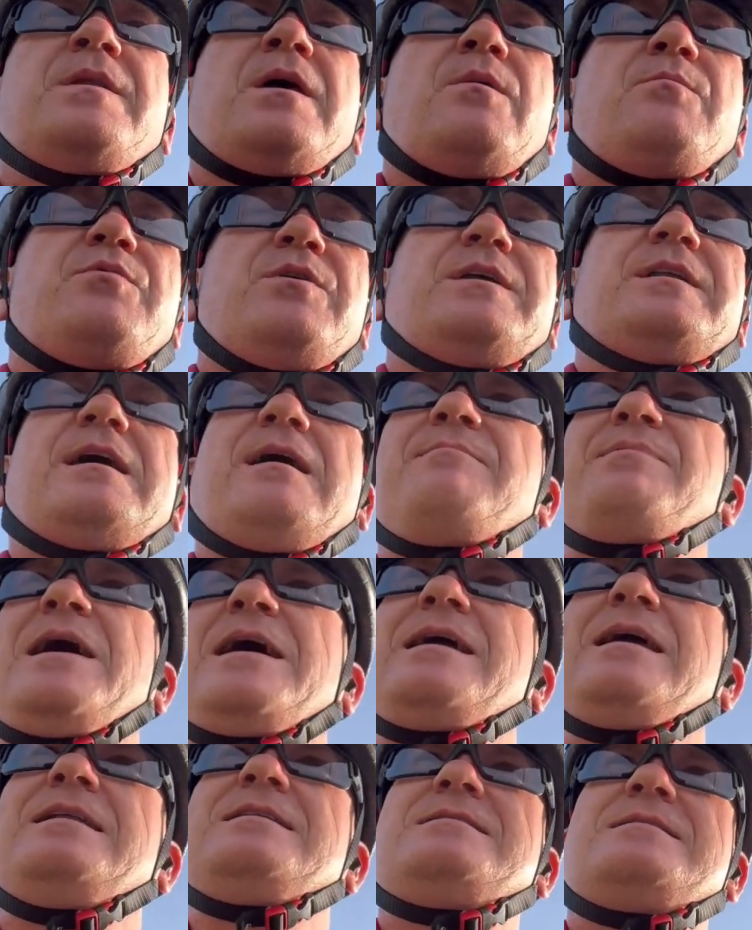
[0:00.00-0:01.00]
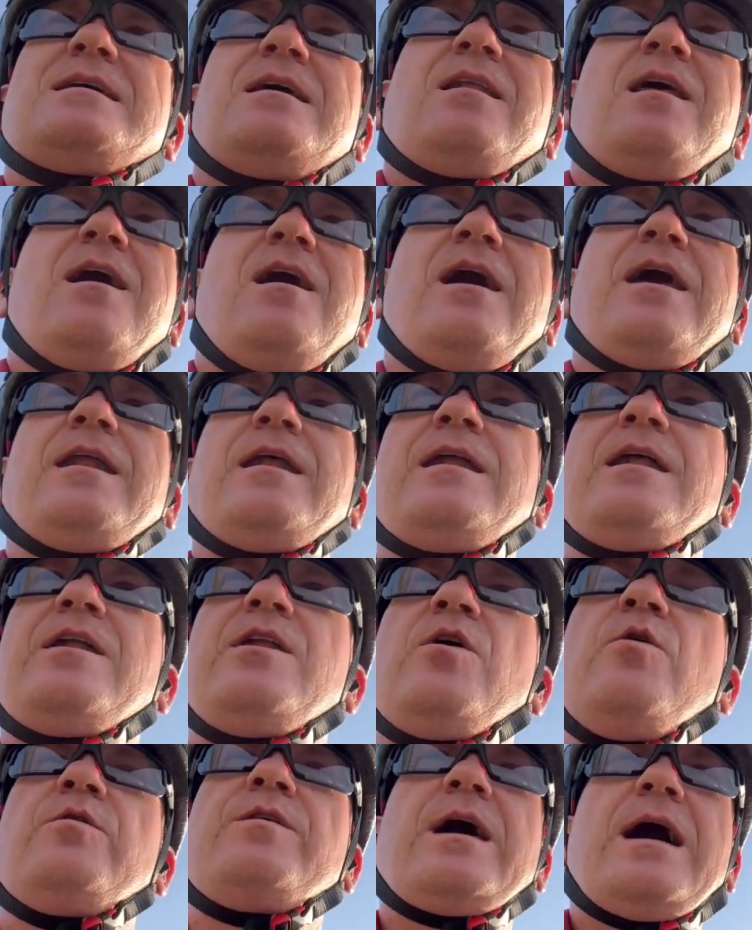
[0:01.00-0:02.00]
bring that back into line. And I
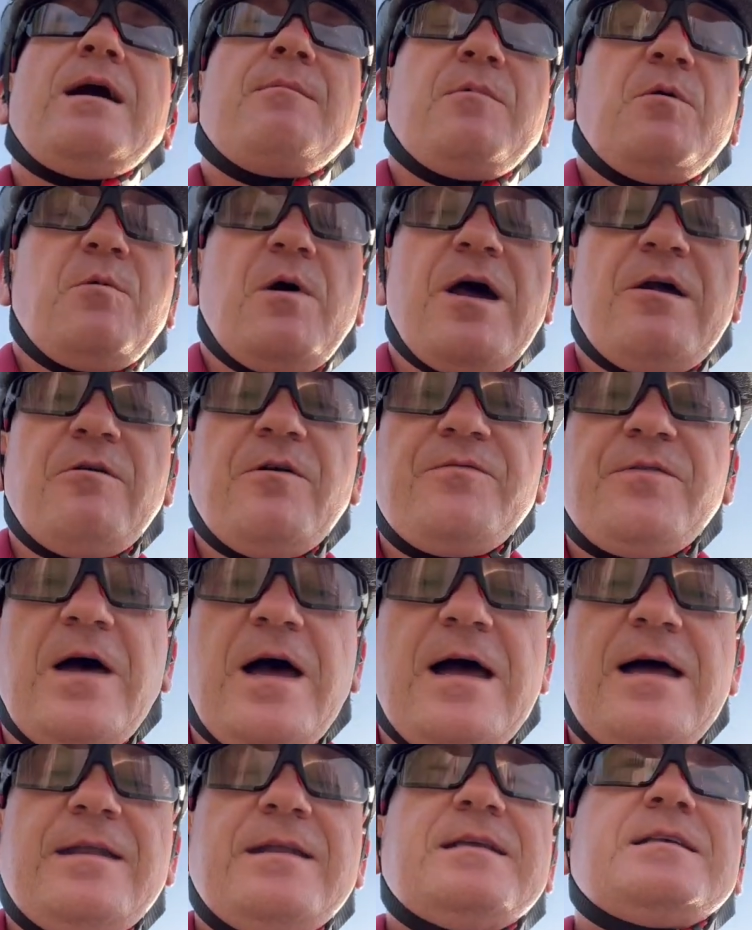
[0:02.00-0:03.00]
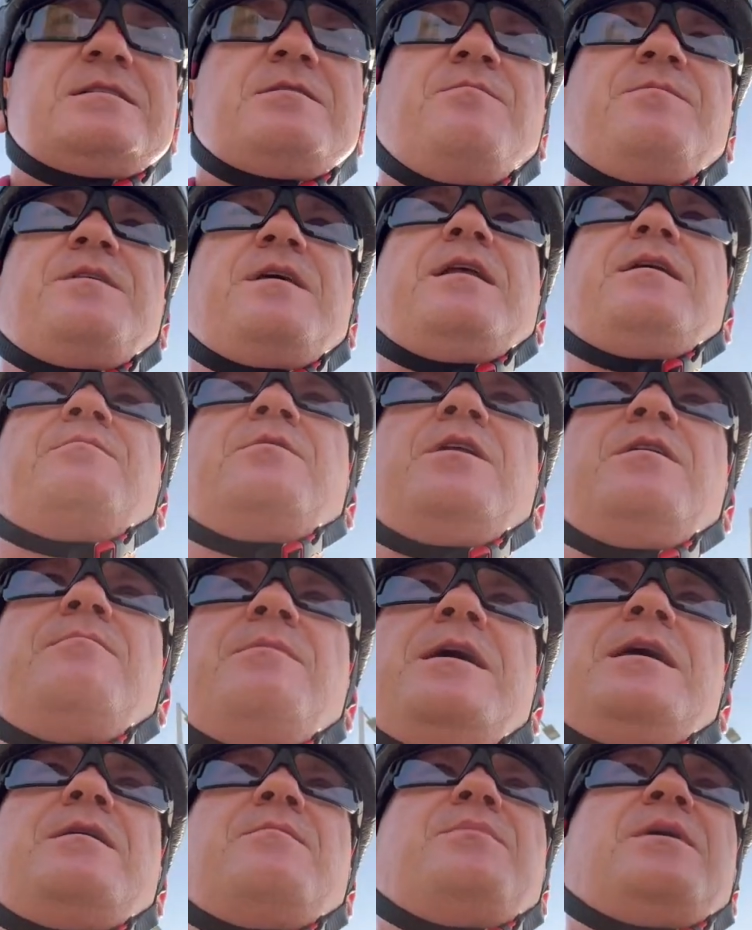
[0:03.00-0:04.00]
know that, I'm aware of that, and it's something I'm going to
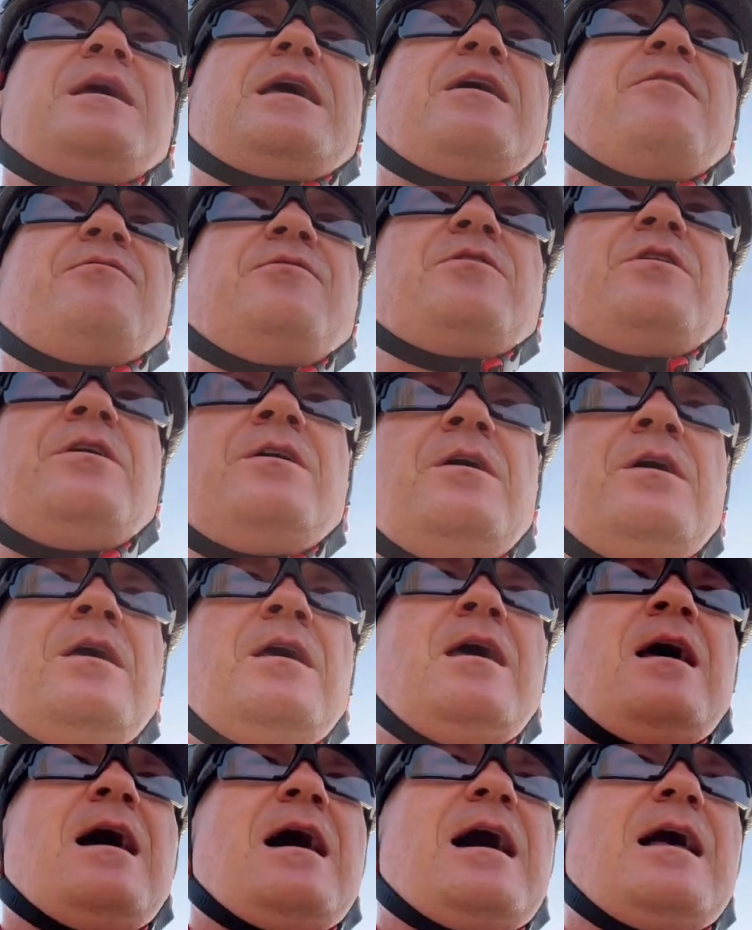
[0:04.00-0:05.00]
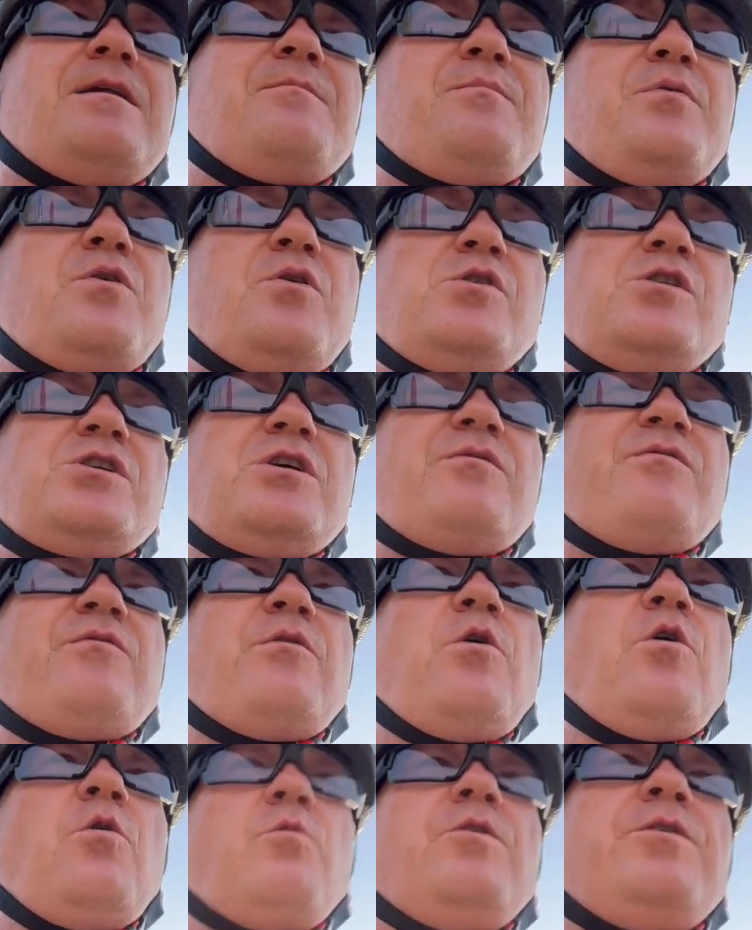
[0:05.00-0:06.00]
make a big effort and push
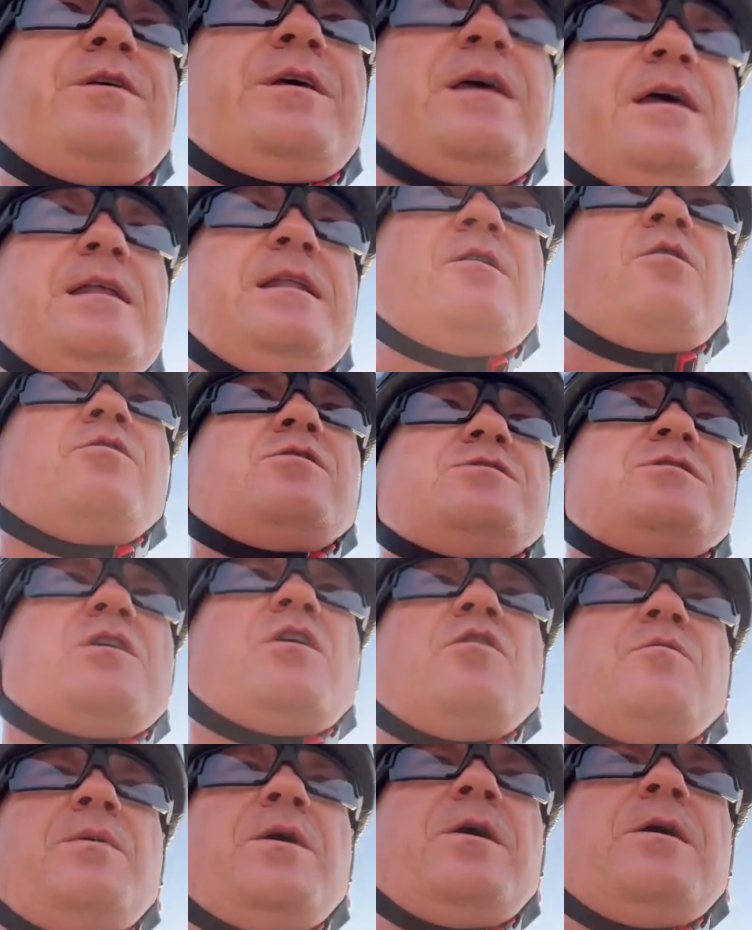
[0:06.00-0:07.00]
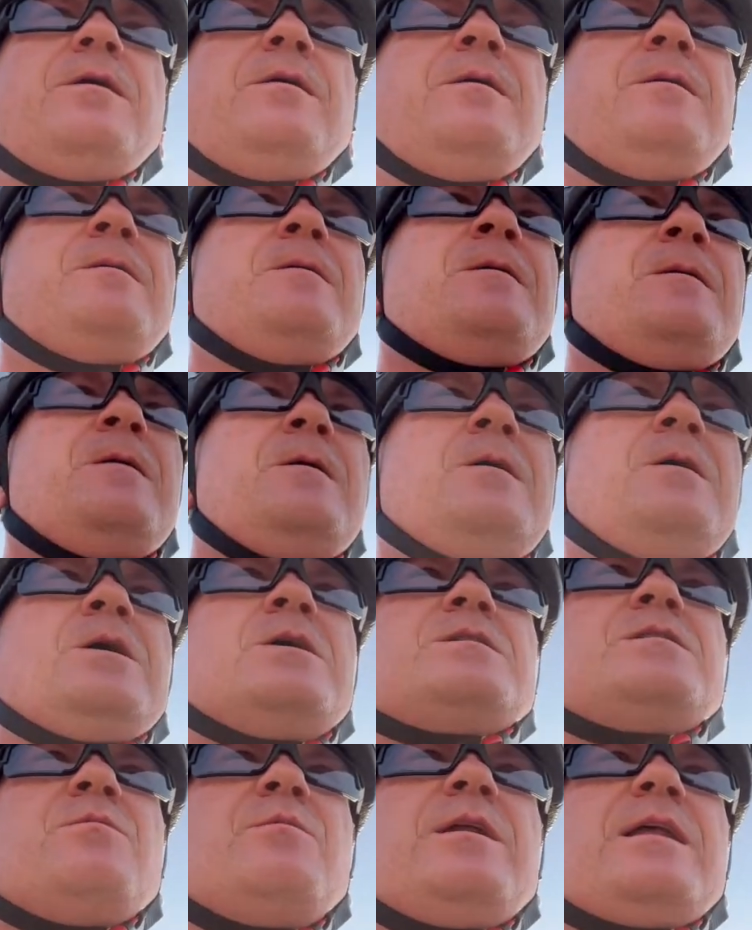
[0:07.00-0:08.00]
forward in October,
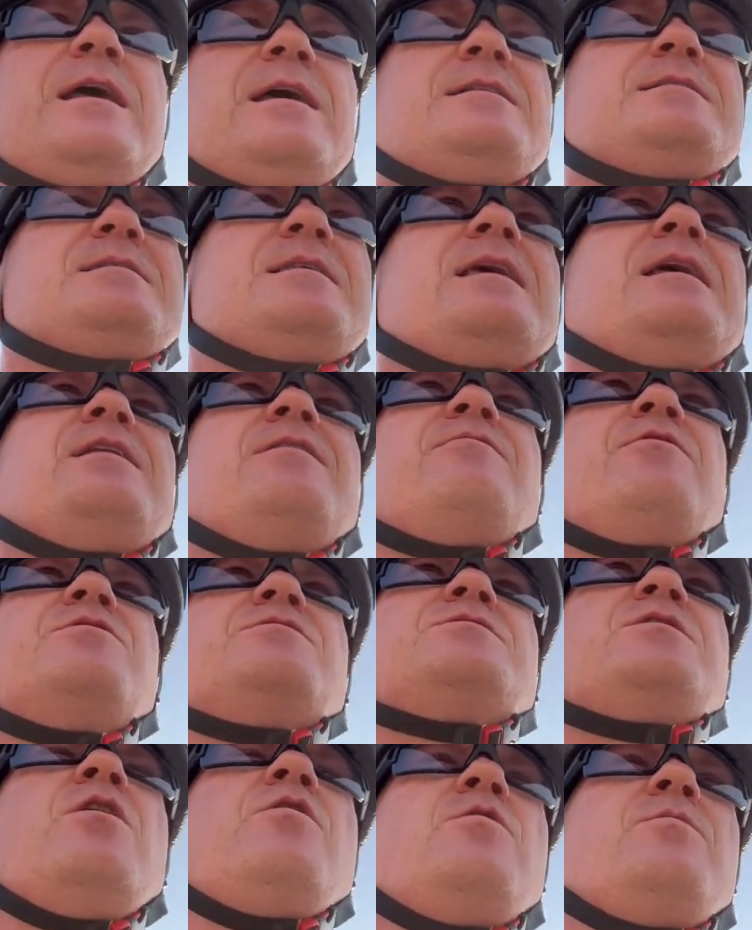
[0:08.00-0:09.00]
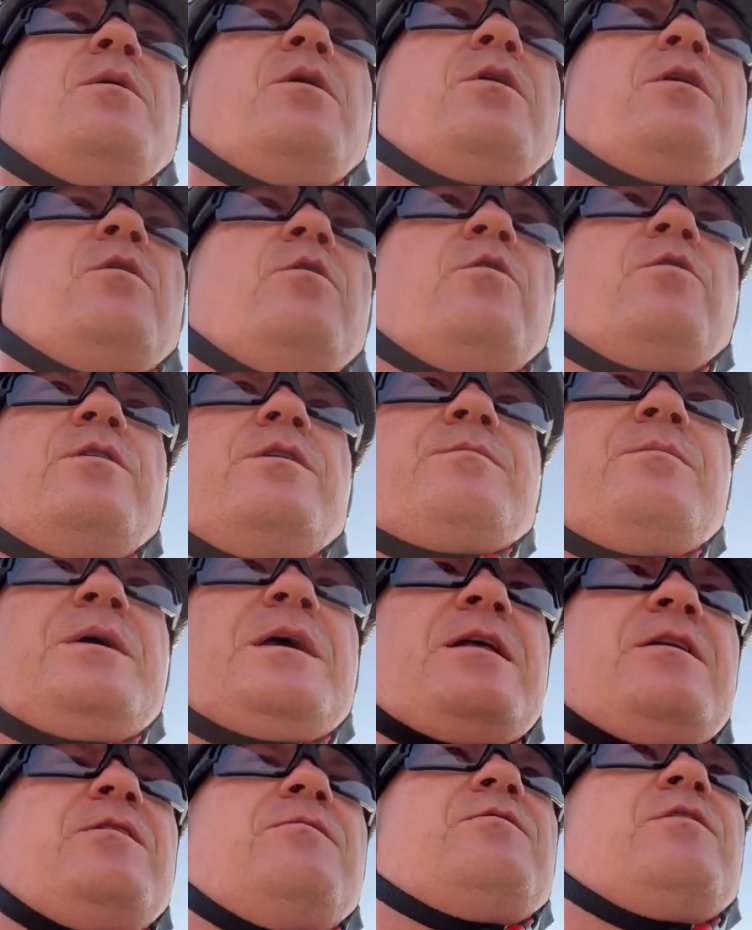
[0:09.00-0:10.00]
so that when I get to the end of October or the
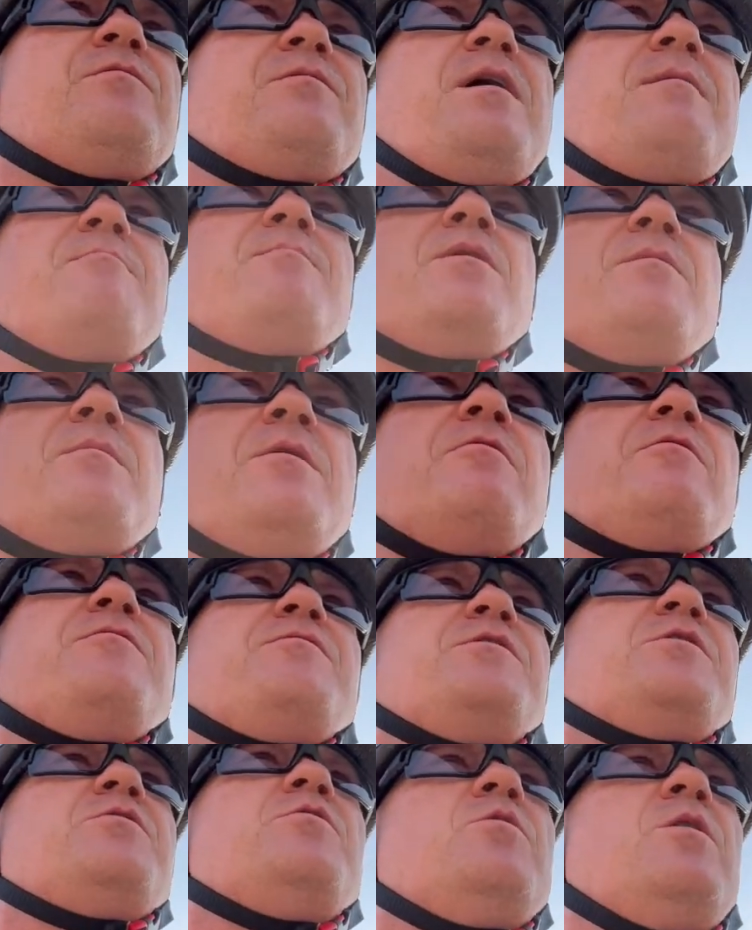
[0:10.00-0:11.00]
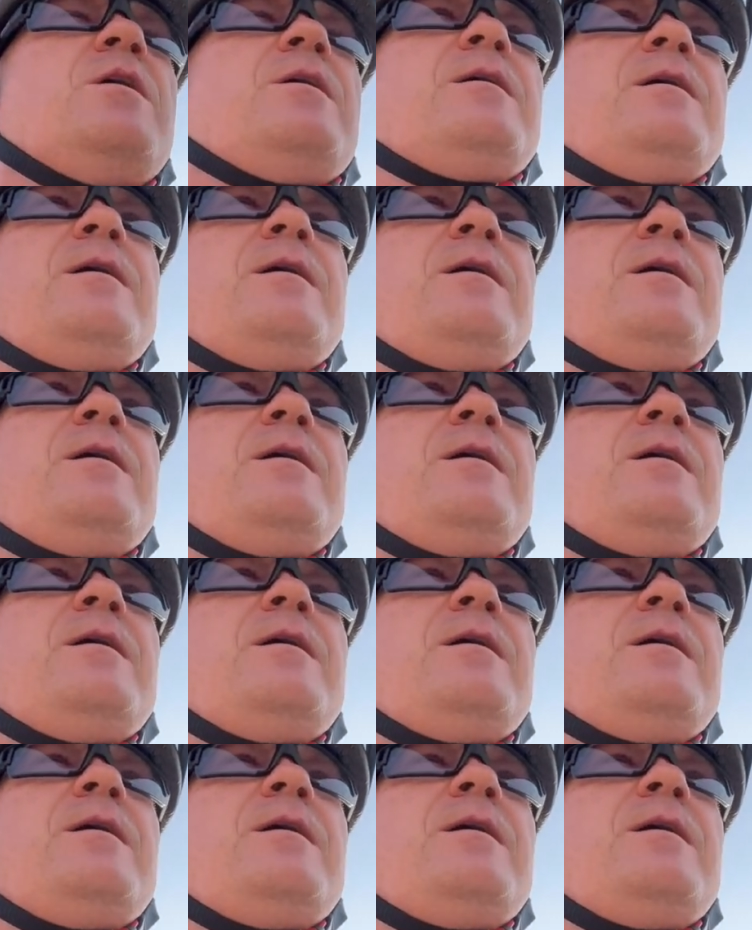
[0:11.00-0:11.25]
beginning of November, my review